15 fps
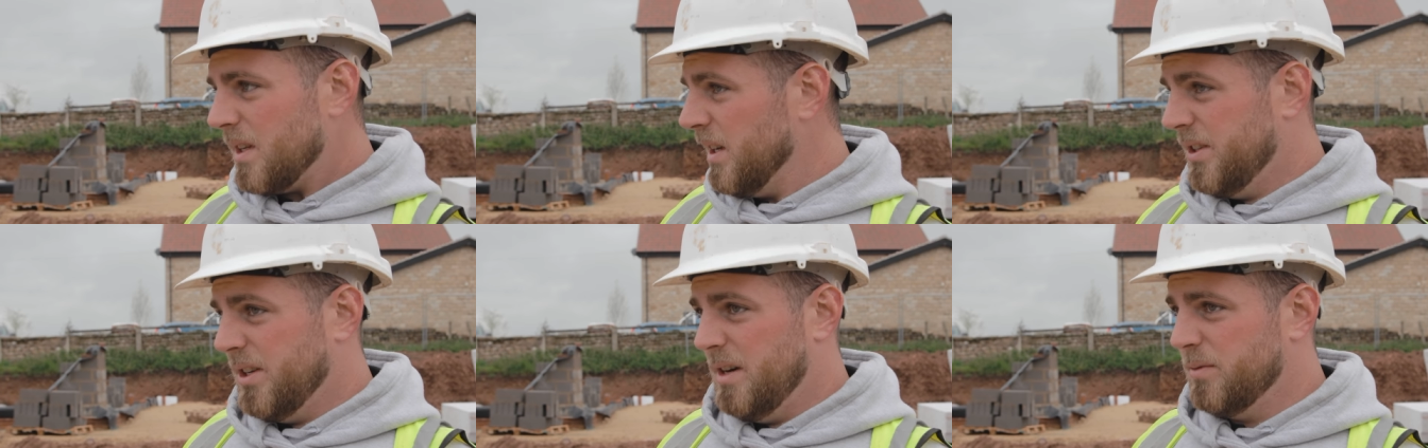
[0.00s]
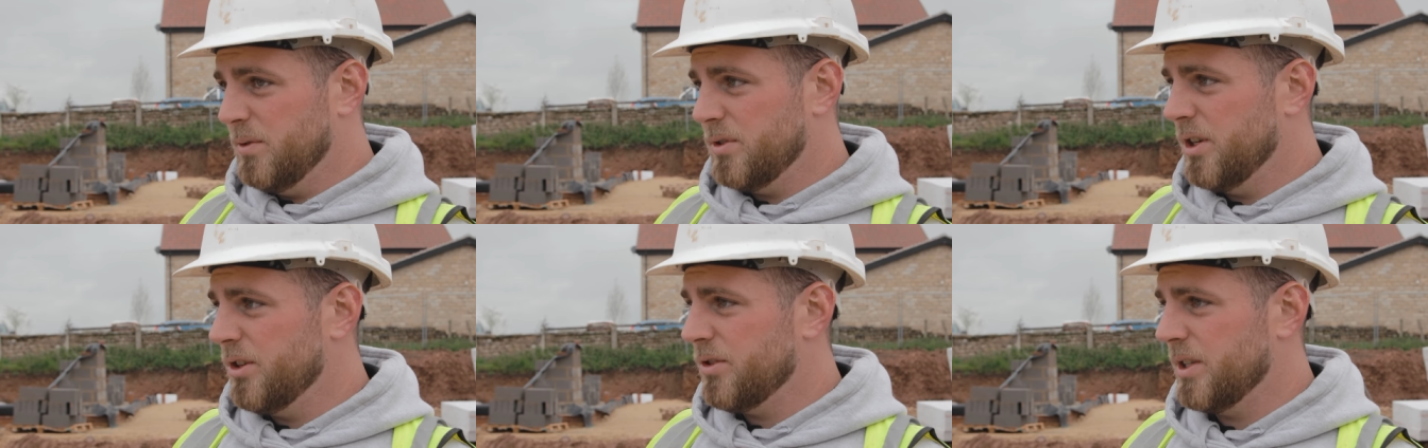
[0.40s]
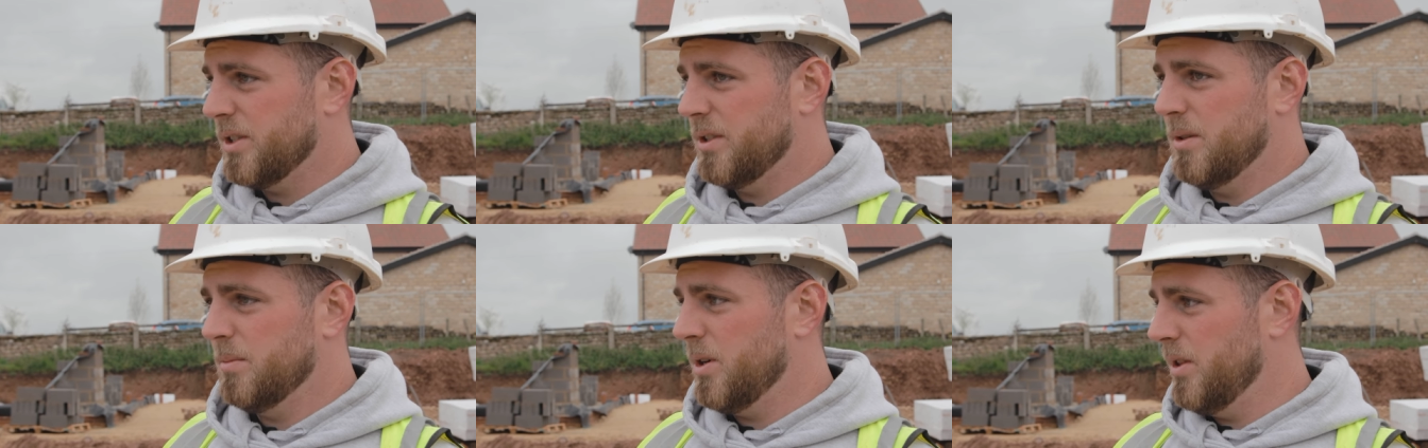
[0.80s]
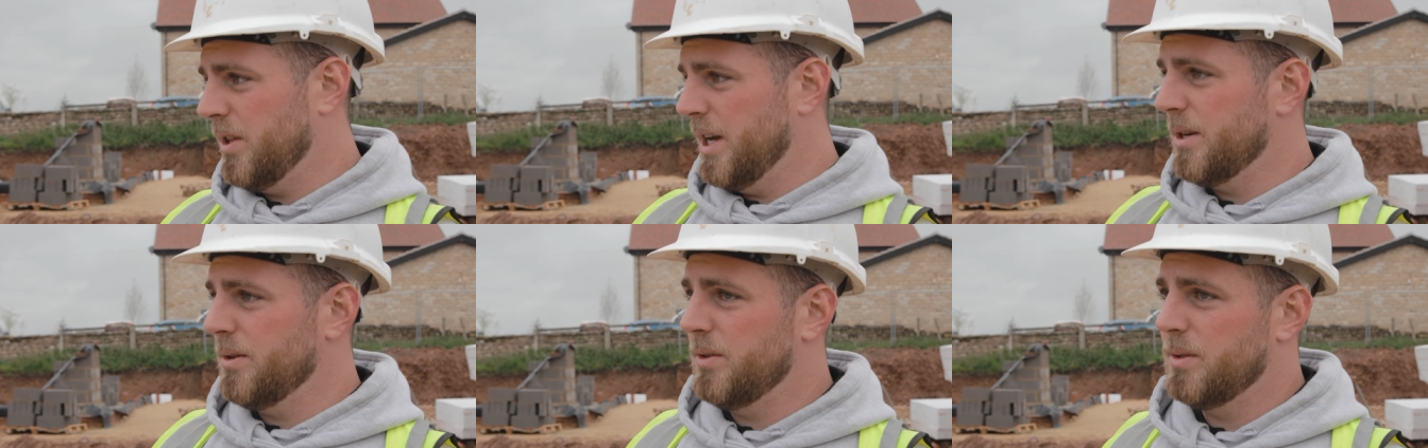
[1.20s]
It's in everyone's interest. The more
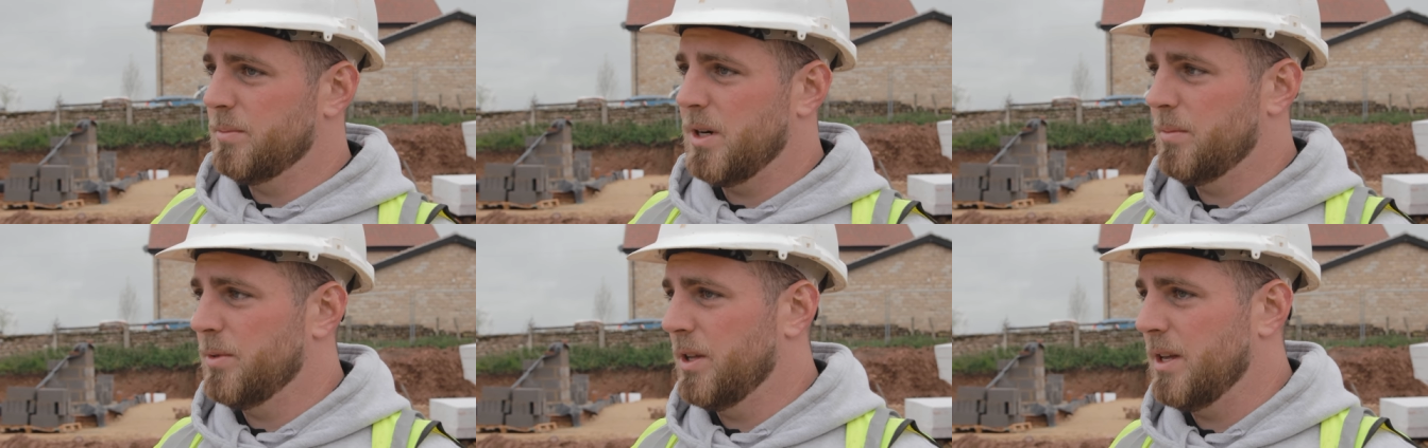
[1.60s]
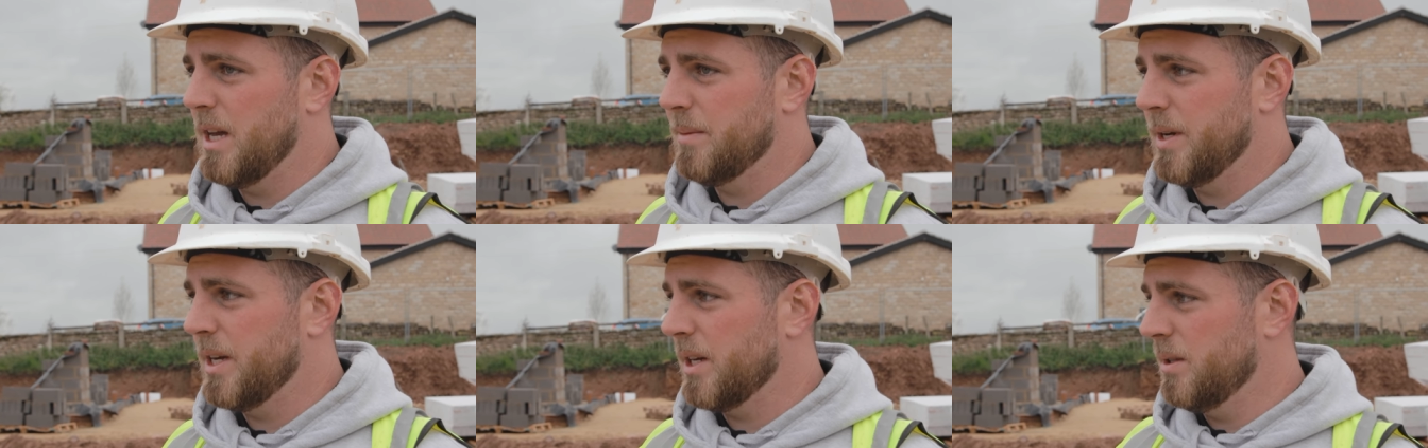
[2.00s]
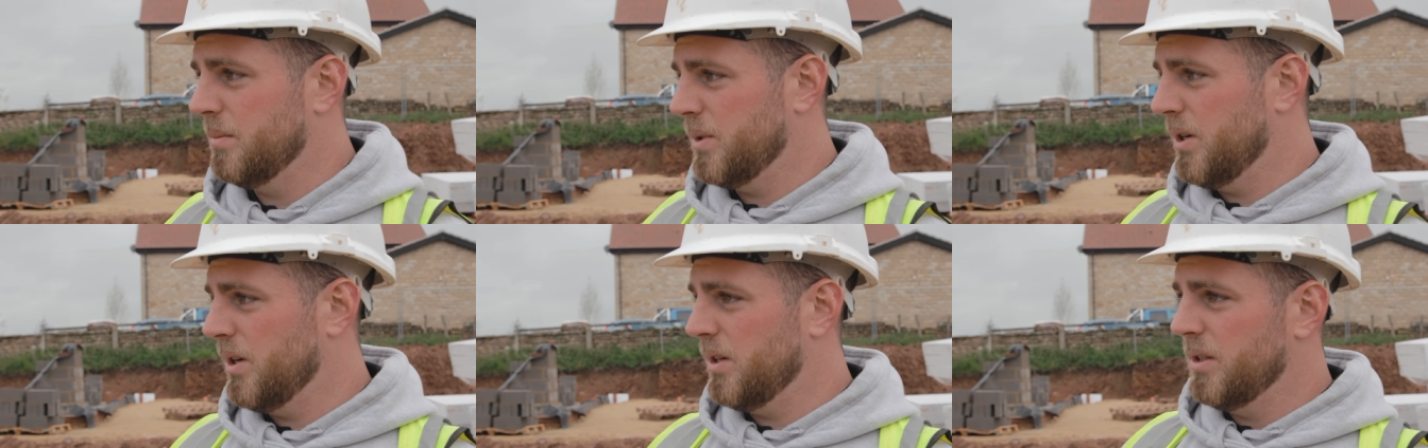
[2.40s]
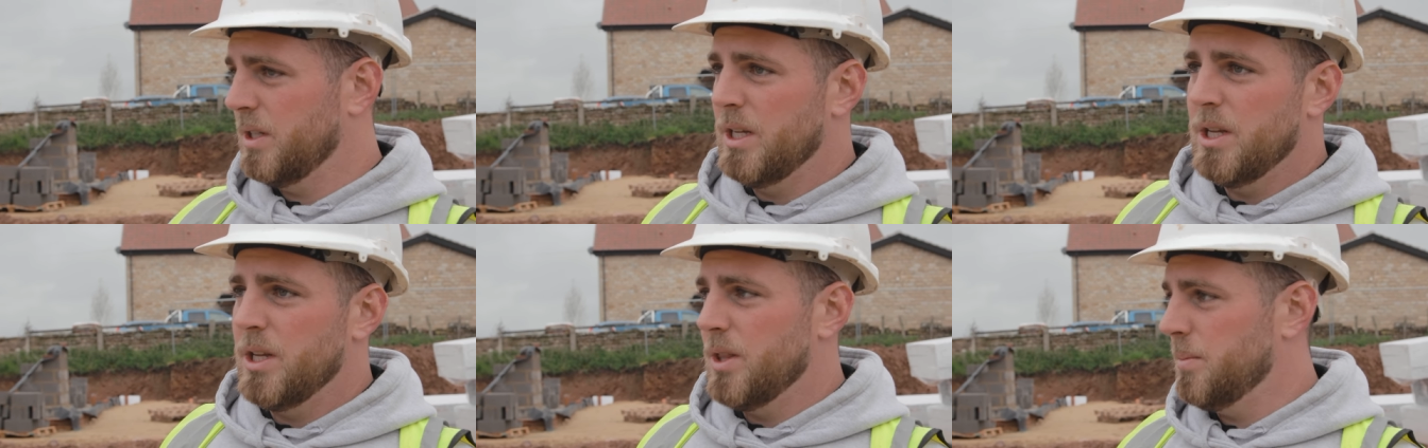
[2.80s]
they do, the more money they make, the more
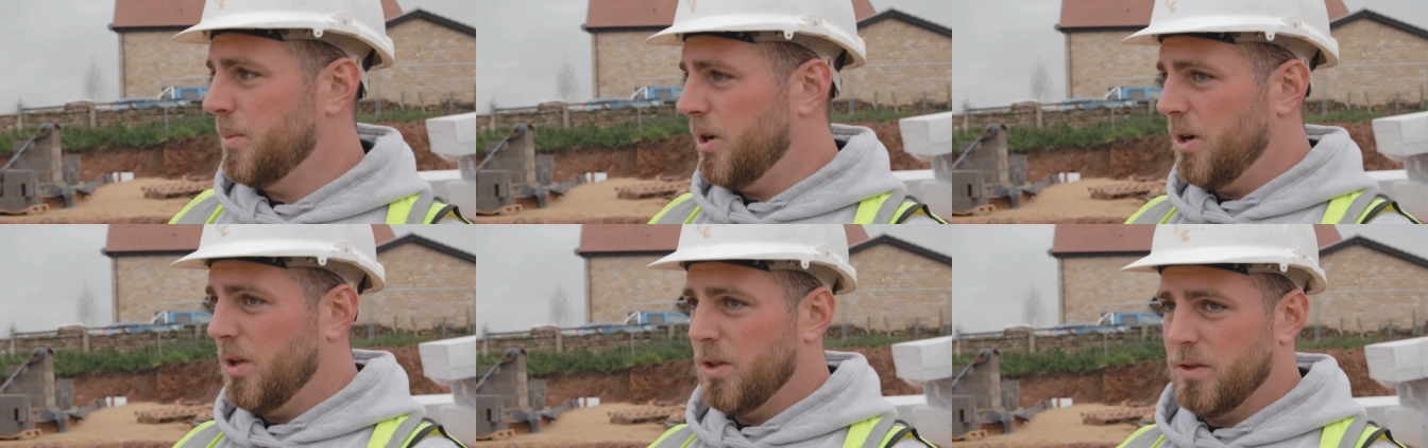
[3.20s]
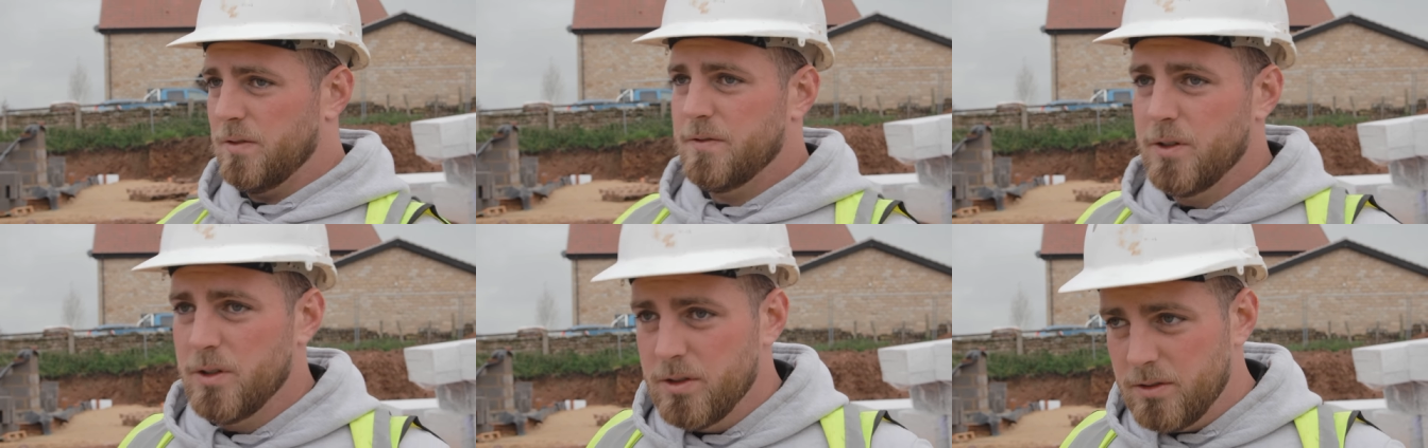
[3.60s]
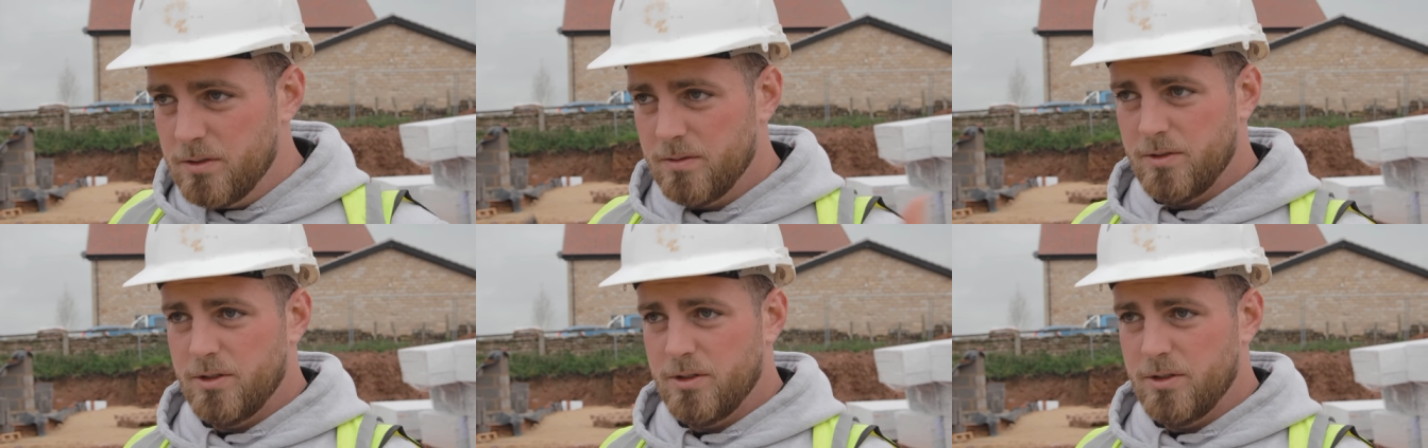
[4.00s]
the full